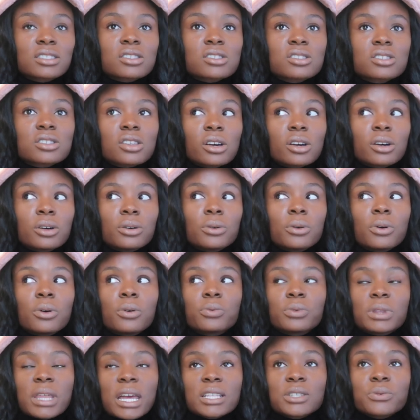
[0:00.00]

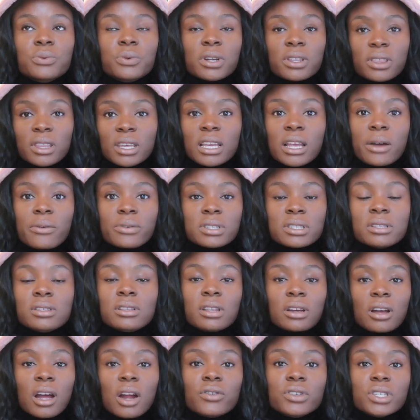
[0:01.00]
So that's one of the things
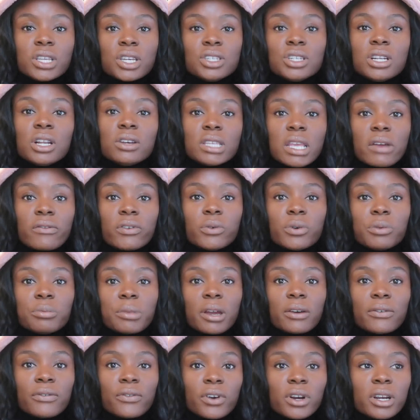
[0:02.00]
the conversation I was having with
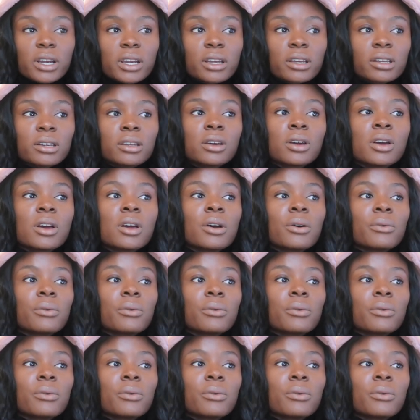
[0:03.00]
my friend